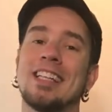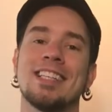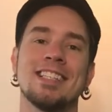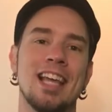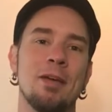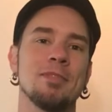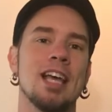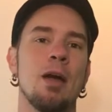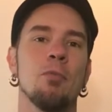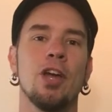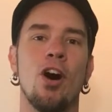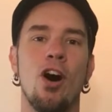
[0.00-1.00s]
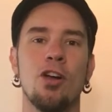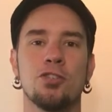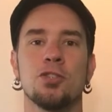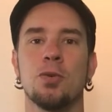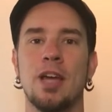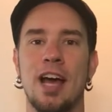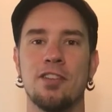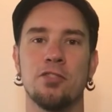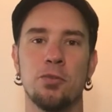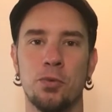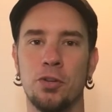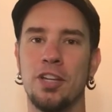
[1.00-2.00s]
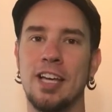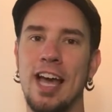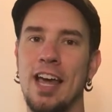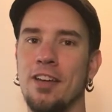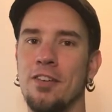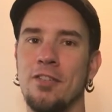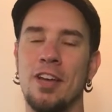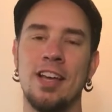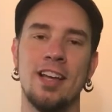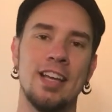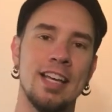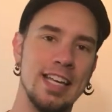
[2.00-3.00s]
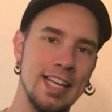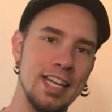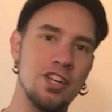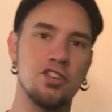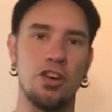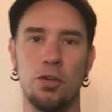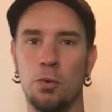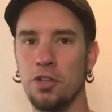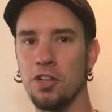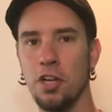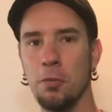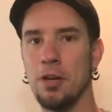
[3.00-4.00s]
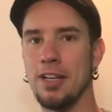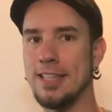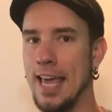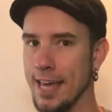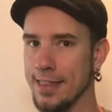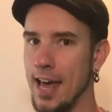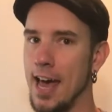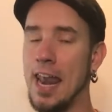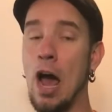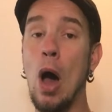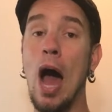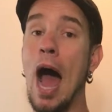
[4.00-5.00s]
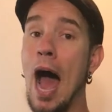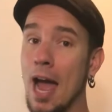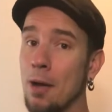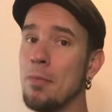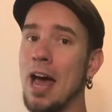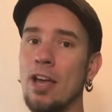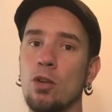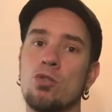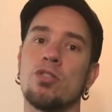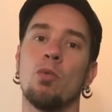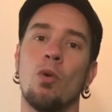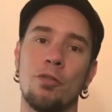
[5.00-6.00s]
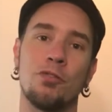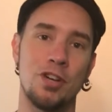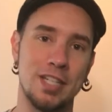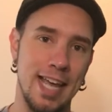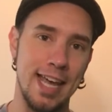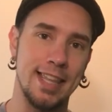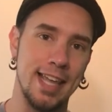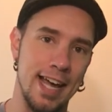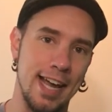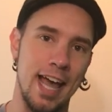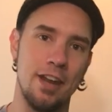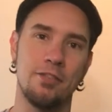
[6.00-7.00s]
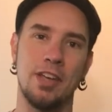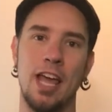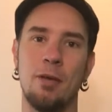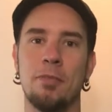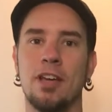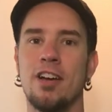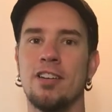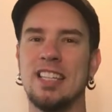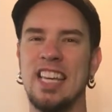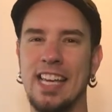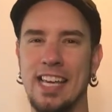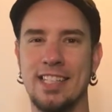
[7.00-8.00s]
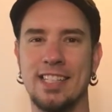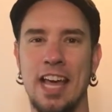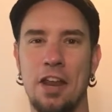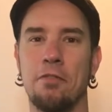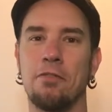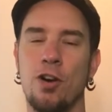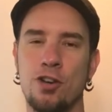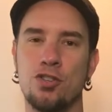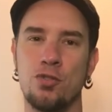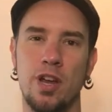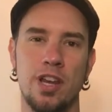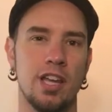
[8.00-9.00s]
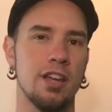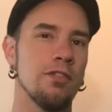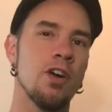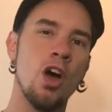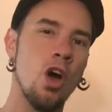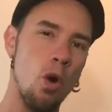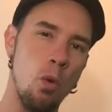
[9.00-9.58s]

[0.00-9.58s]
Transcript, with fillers: but at the same time, we also got to really kind of get each other with a little bit of take that. Now, I am not usually one for a take that kind of game because it gets kind of frustrating if